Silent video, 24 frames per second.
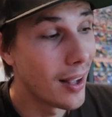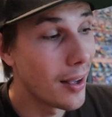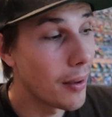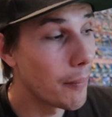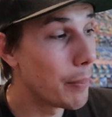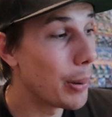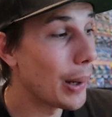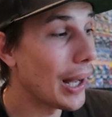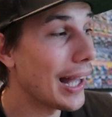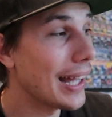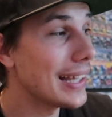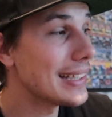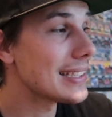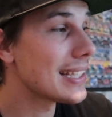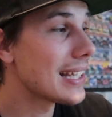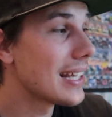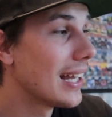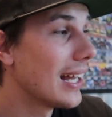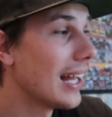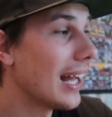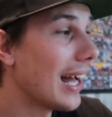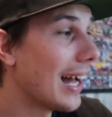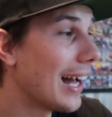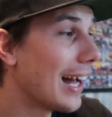But
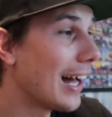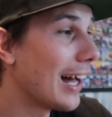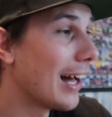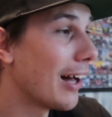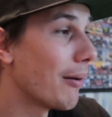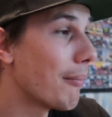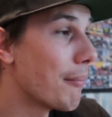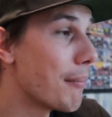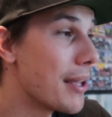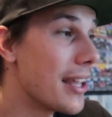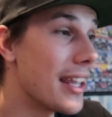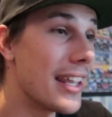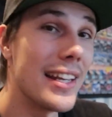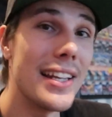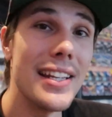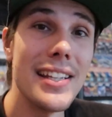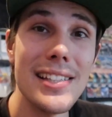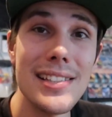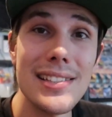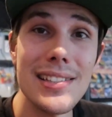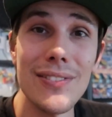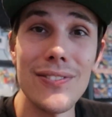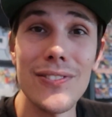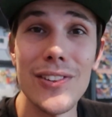it
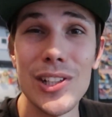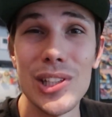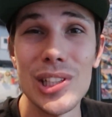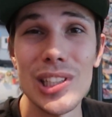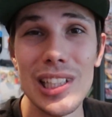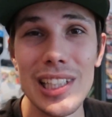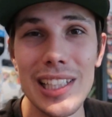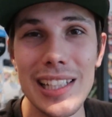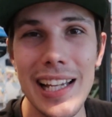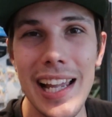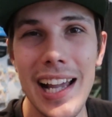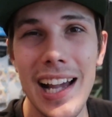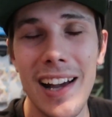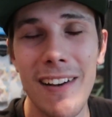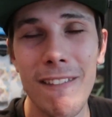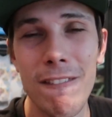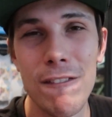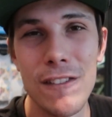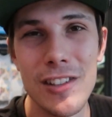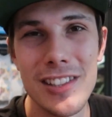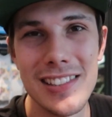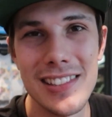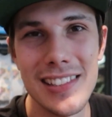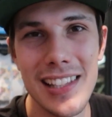is officially now
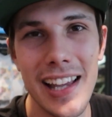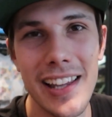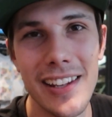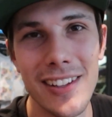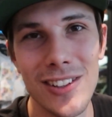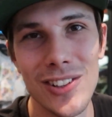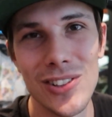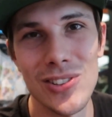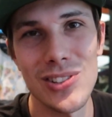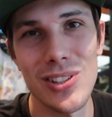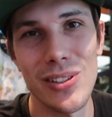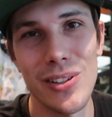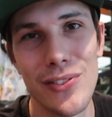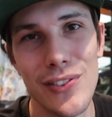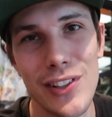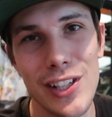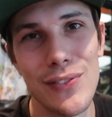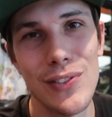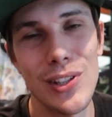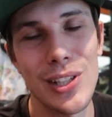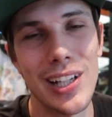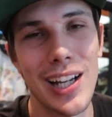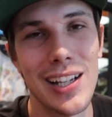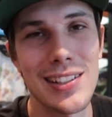for sale. So if any
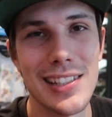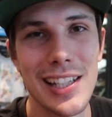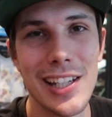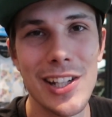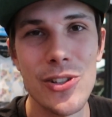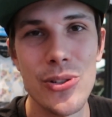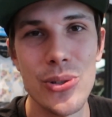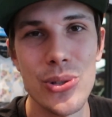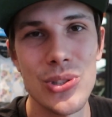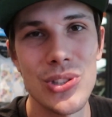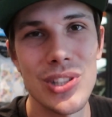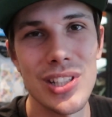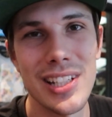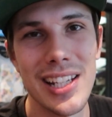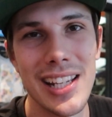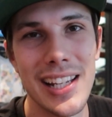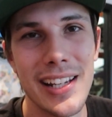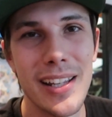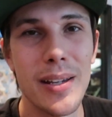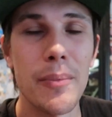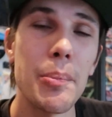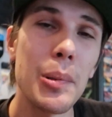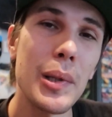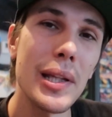of you guys are interested
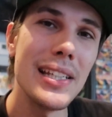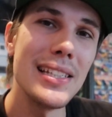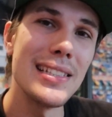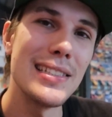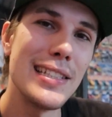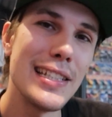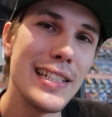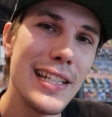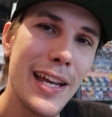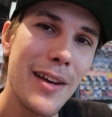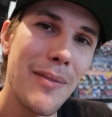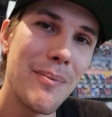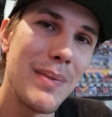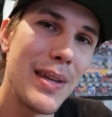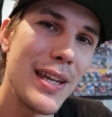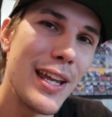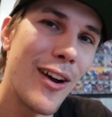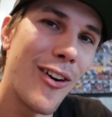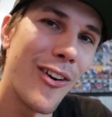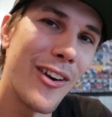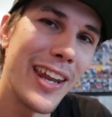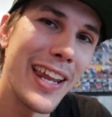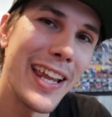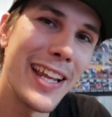in it, please DM me
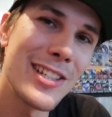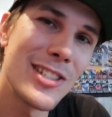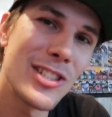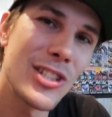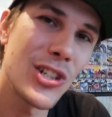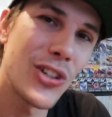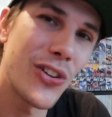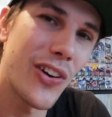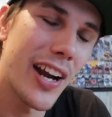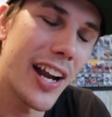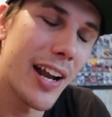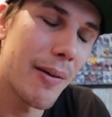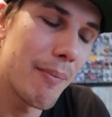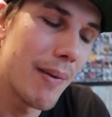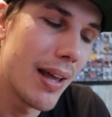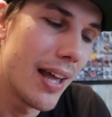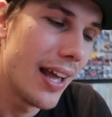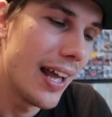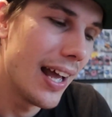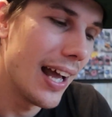on Instagram.